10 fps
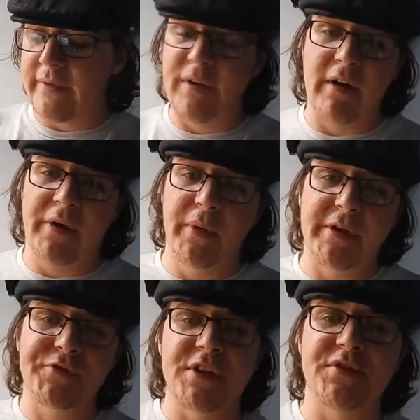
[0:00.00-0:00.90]
Very
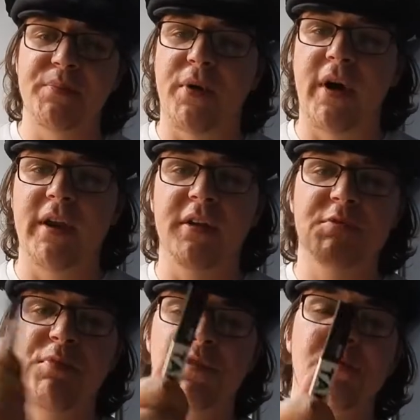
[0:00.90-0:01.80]
quick, straight to the point.
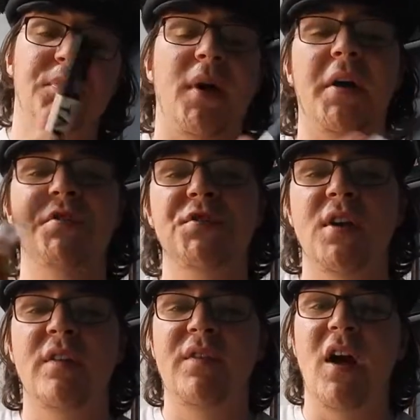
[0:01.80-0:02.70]
Disposable pods,
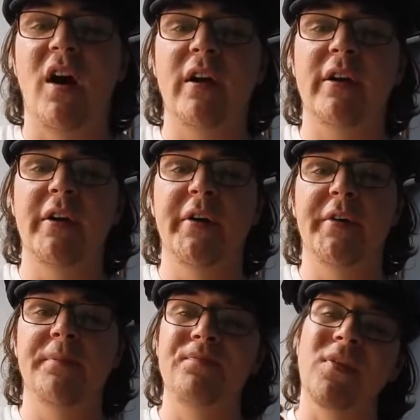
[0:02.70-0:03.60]
they are good.